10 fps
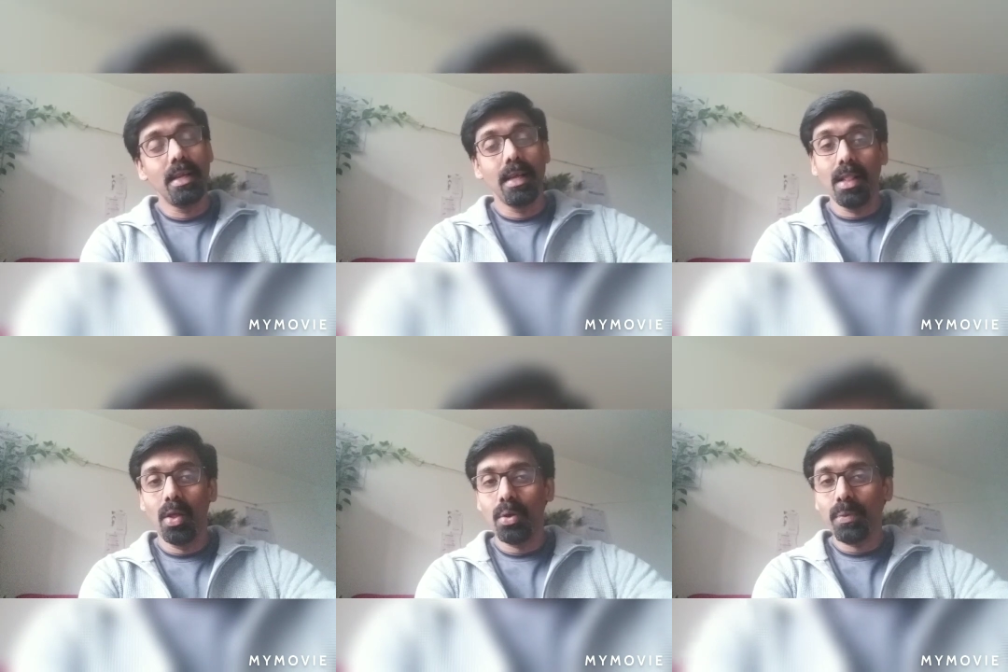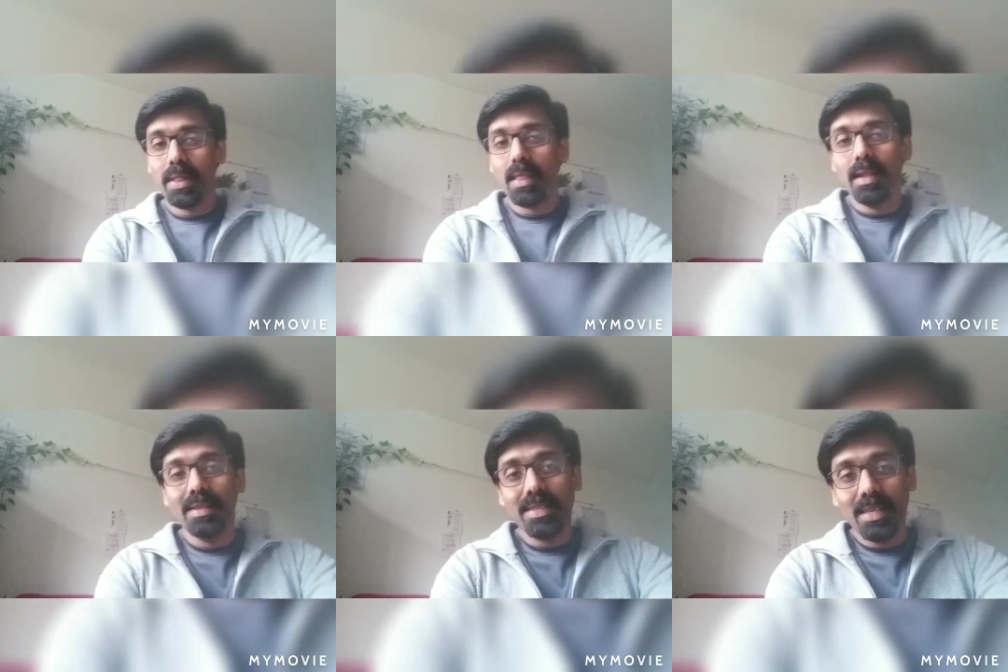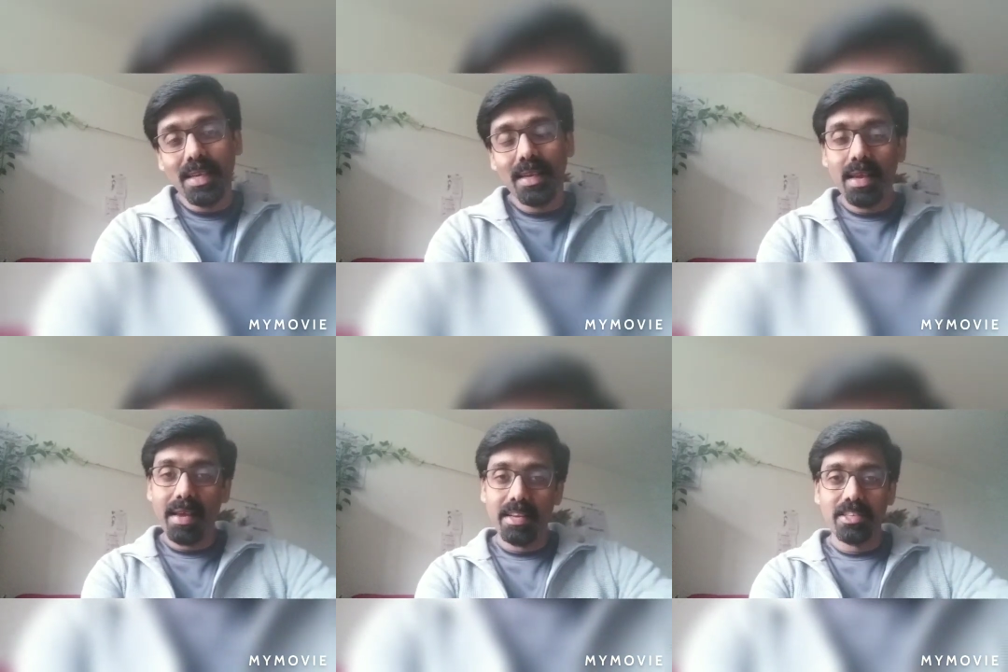along with
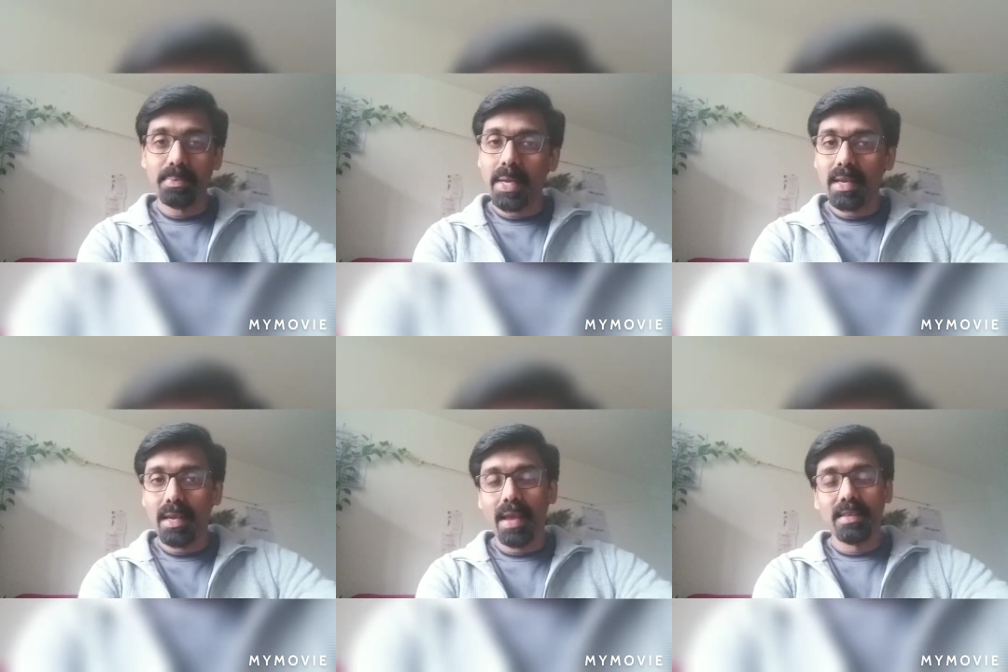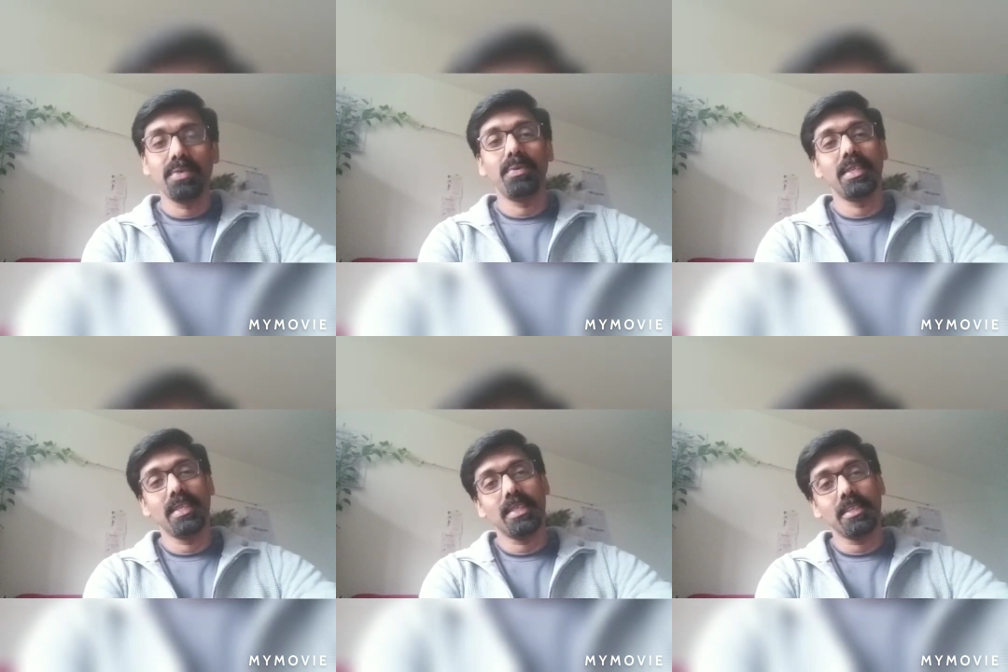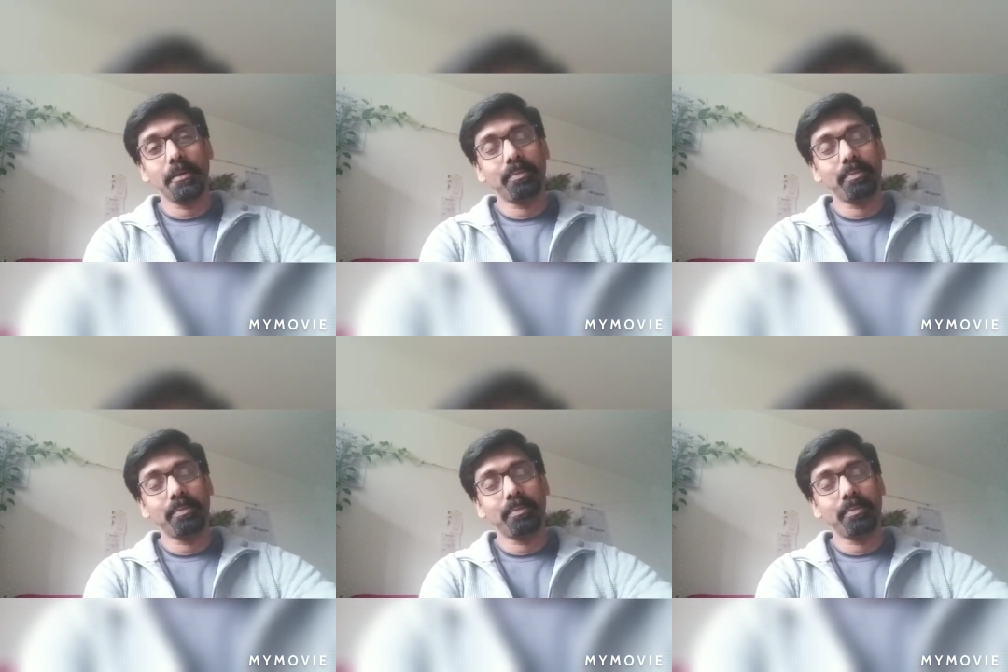listening and speaking activities.